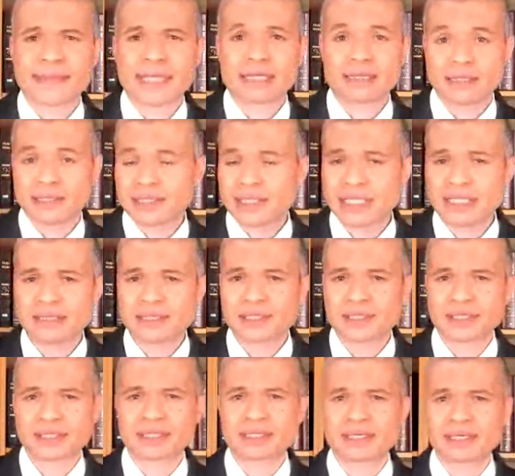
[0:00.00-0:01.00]
This
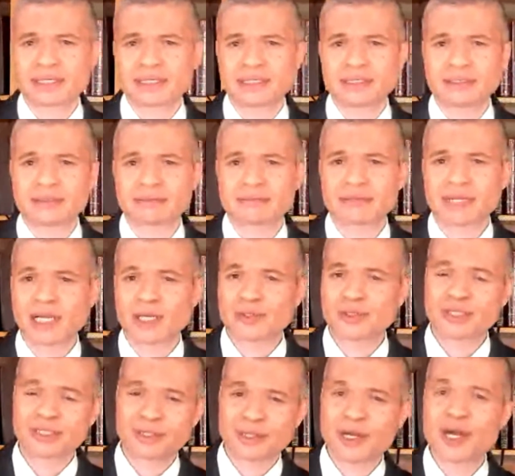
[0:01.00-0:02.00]
hits a little
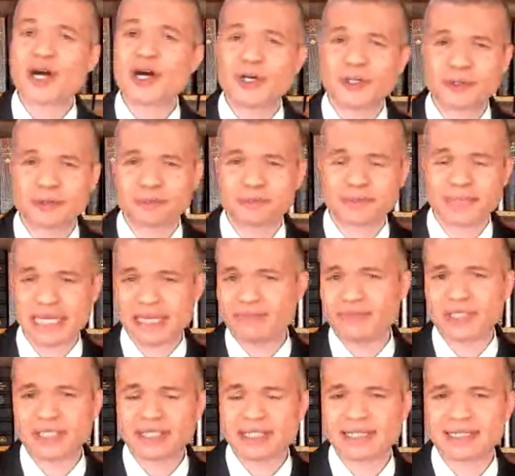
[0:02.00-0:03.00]
closer to home
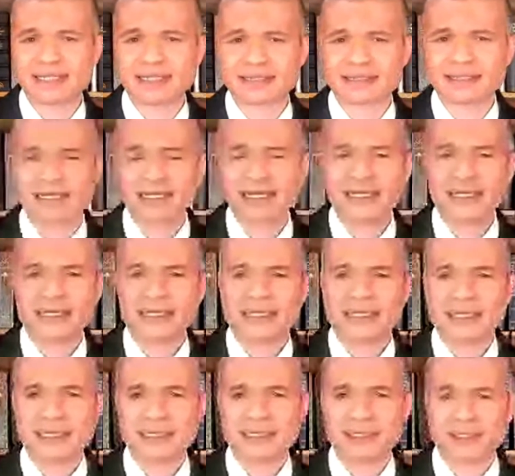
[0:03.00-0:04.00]
even. I
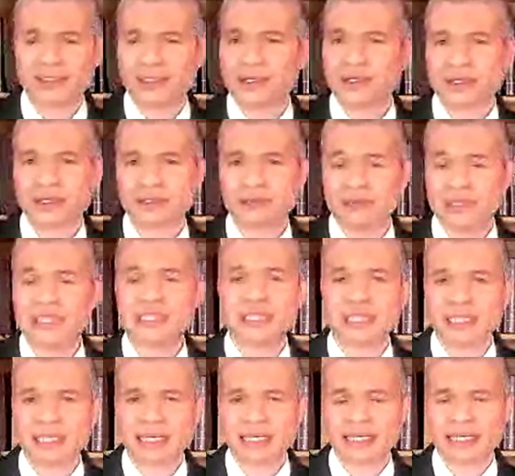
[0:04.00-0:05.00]
just heard
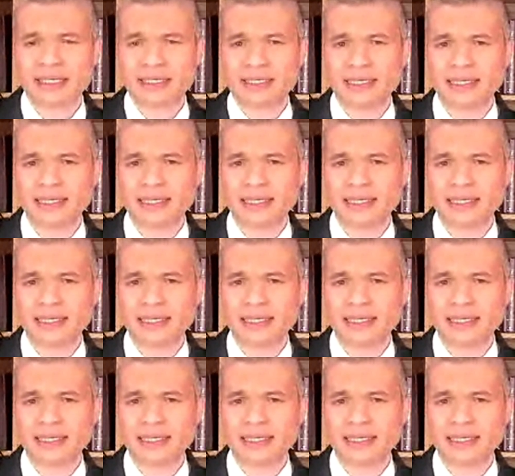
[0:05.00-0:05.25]
recently